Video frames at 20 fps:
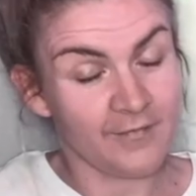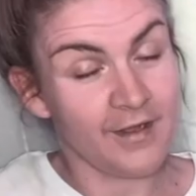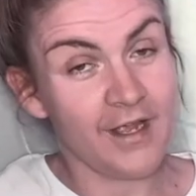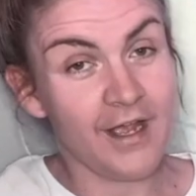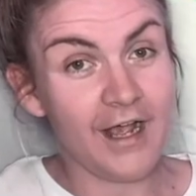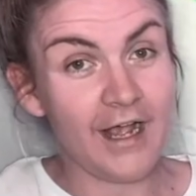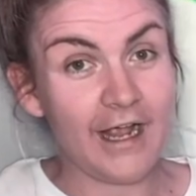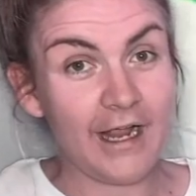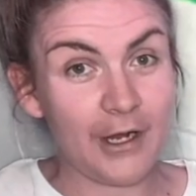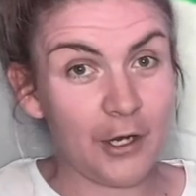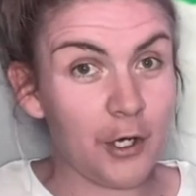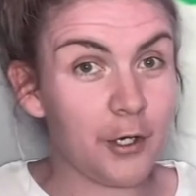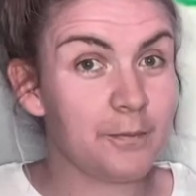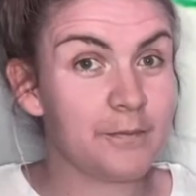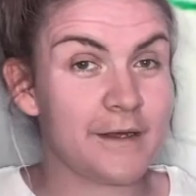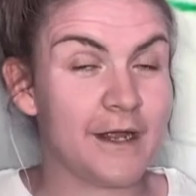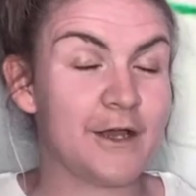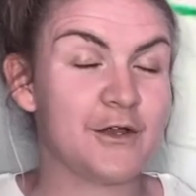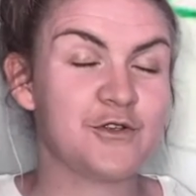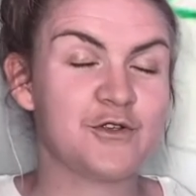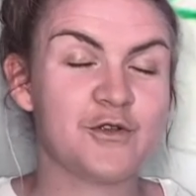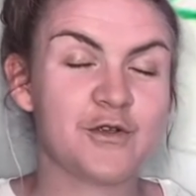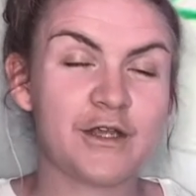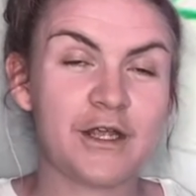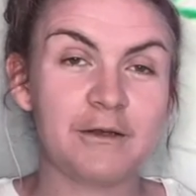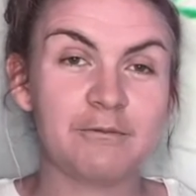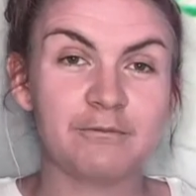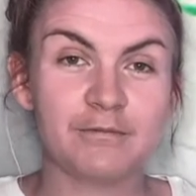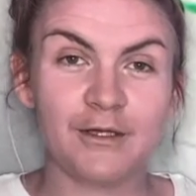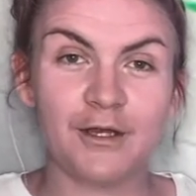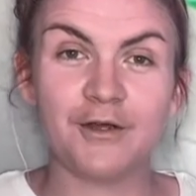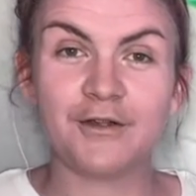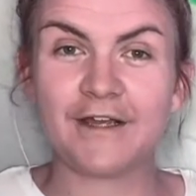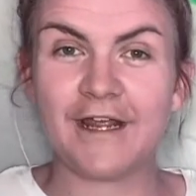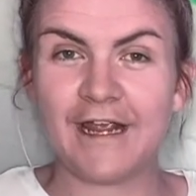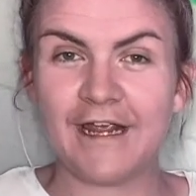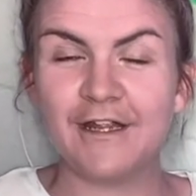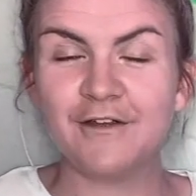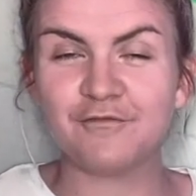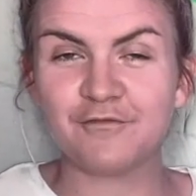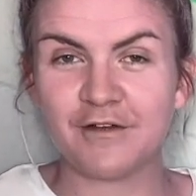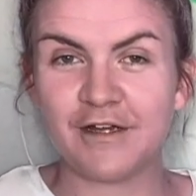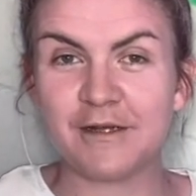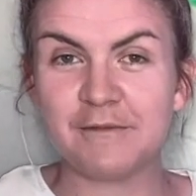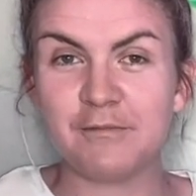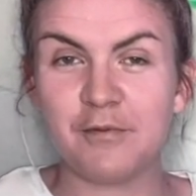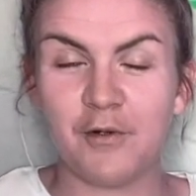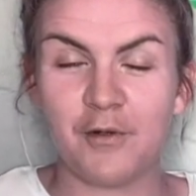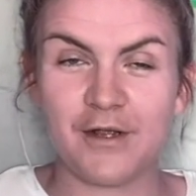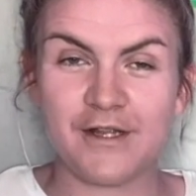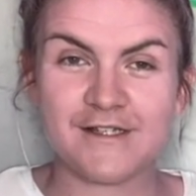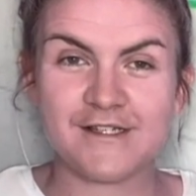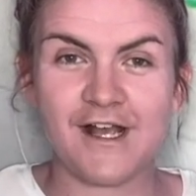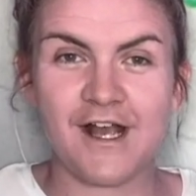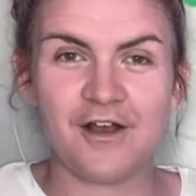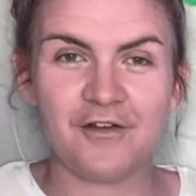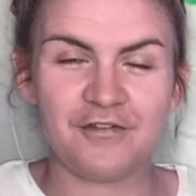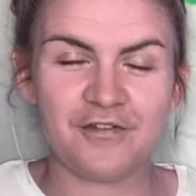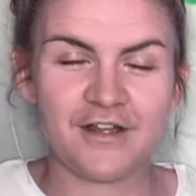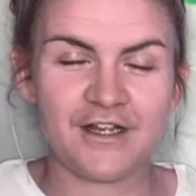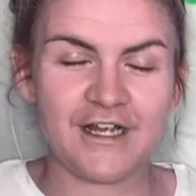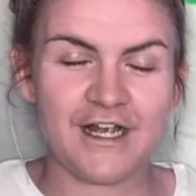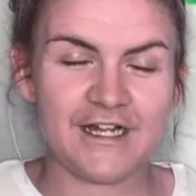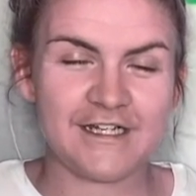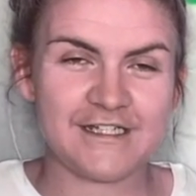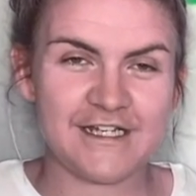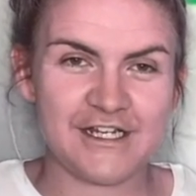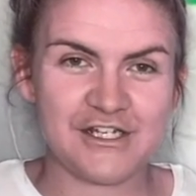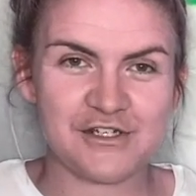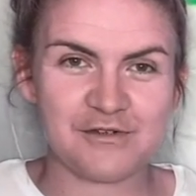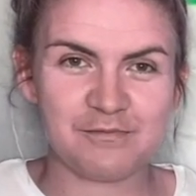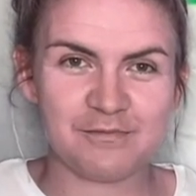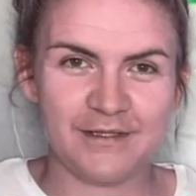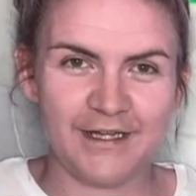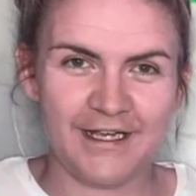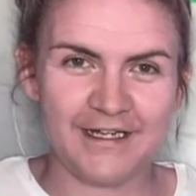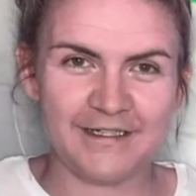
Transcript: I hope now you can plot and read points on the Cartesian plane.